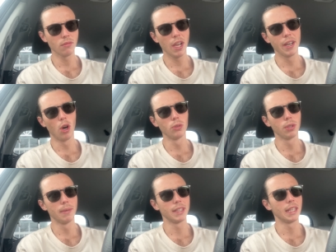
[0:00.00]
and
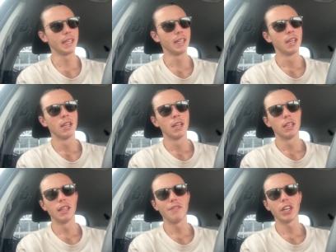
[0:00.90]
ultimately
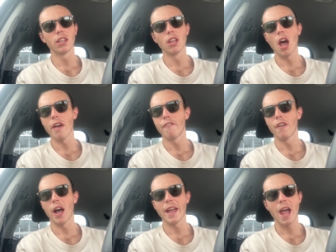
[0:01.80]
living a life
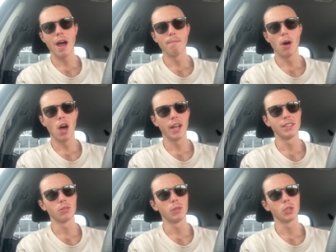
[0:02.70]
via our
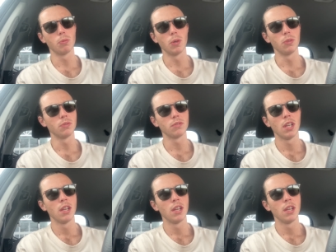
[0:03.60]
minds, which will